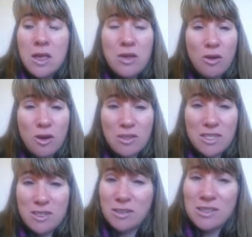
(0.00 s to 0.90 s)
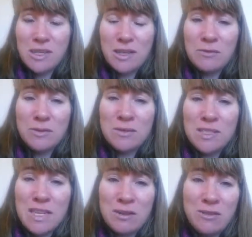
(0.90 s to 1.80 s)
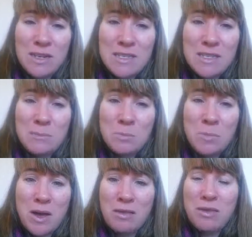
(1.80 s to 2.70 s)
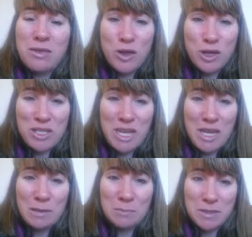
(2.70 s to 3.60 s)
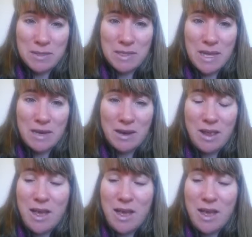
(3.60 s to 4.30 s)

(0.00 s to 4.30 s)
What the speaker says: your oxytocin levels increases by 13%.